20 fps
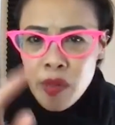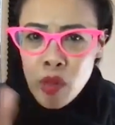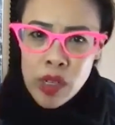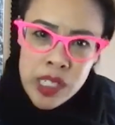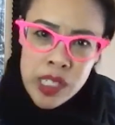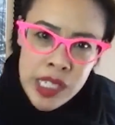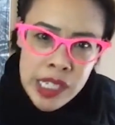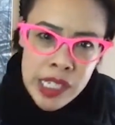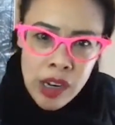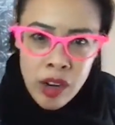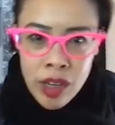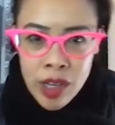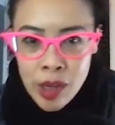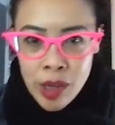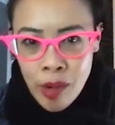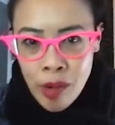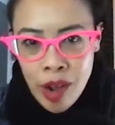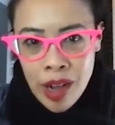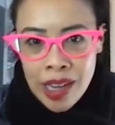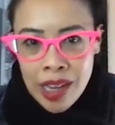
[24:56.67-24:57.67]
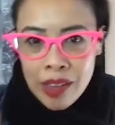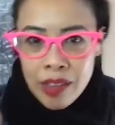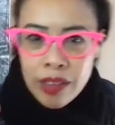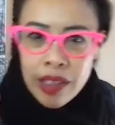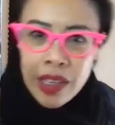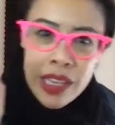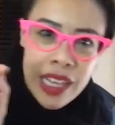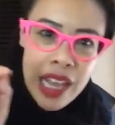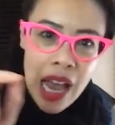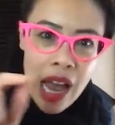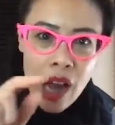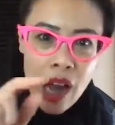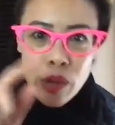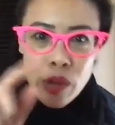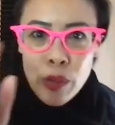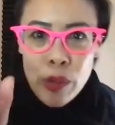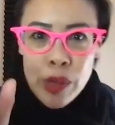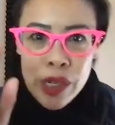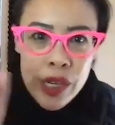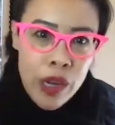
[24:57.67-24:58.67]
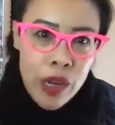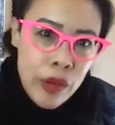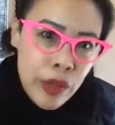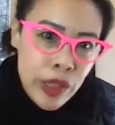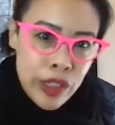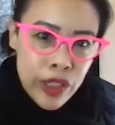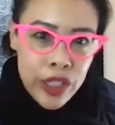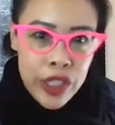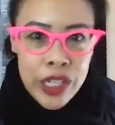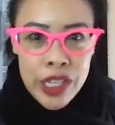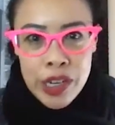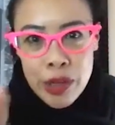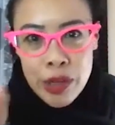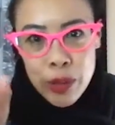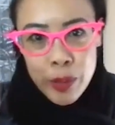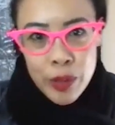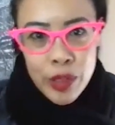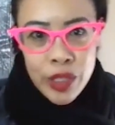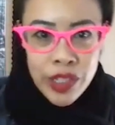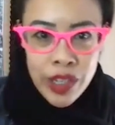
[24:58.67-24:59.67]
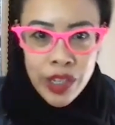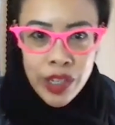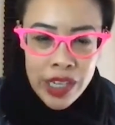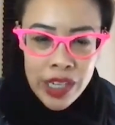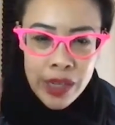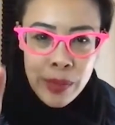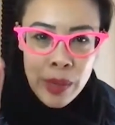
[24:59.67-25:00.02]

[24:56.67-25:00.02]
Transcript: What's the R O I? Or like, how do we know that she knows what she's talking